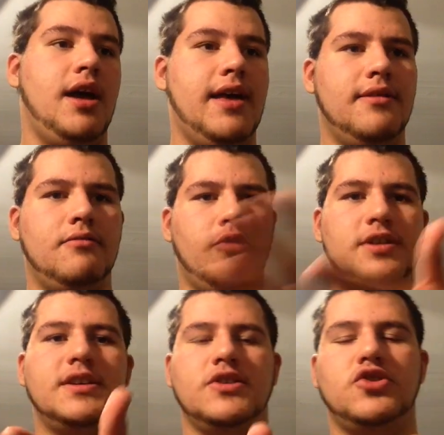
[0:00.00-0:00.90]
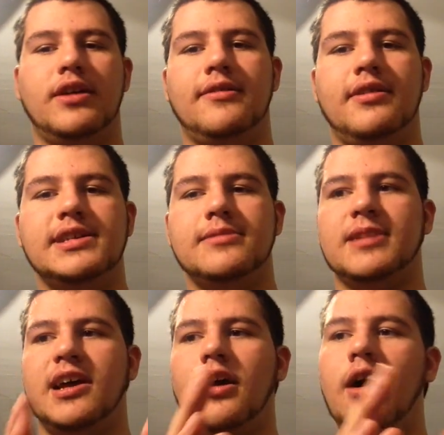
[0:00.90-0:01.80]
And whereas constructive criticism is
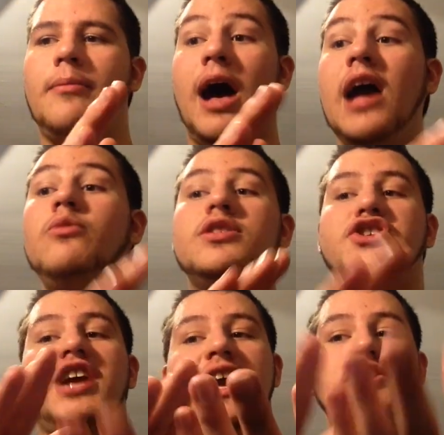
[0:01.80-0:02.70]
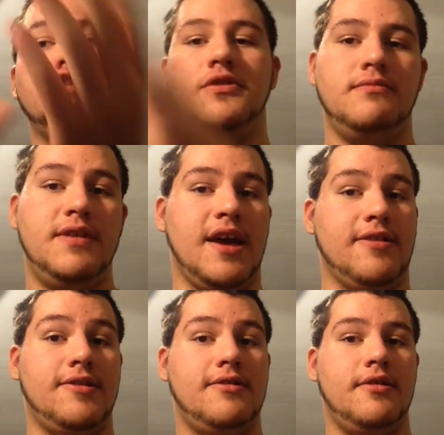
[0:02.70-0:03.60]
like, um, I would change
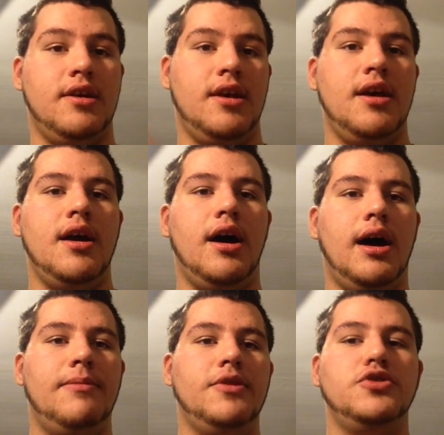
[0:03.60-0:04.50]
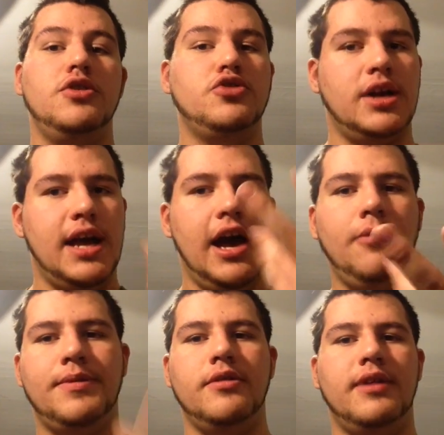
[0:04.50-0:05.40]
this. Um, they're, they're trying to
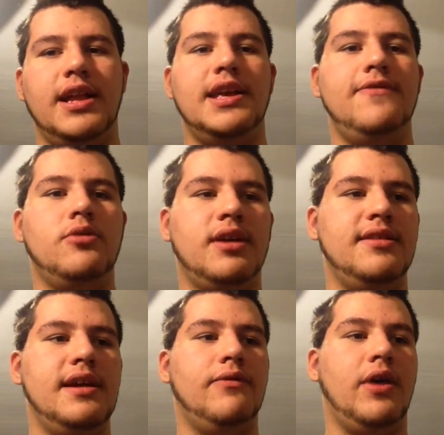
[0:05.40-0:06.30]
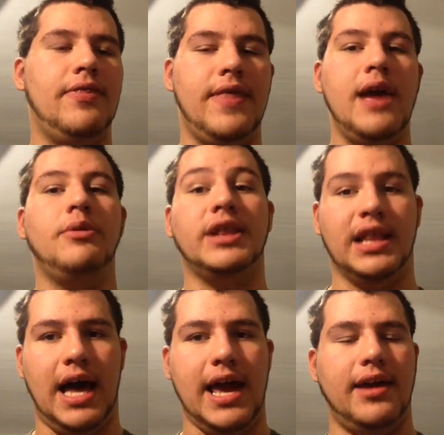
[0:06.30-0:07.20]
help you and give you an idea of what they would
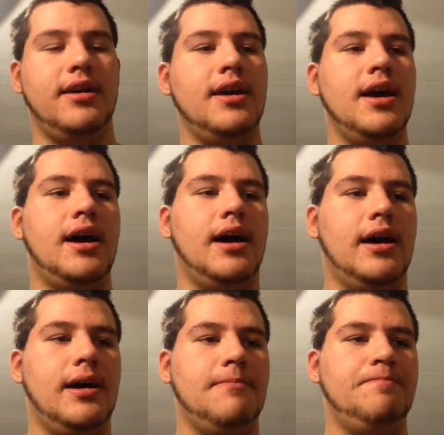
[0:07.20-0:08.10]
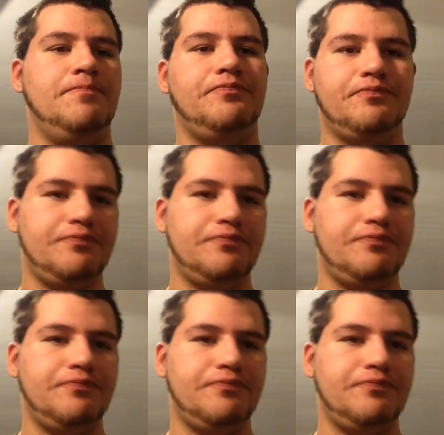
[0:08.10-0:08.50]
like. Um,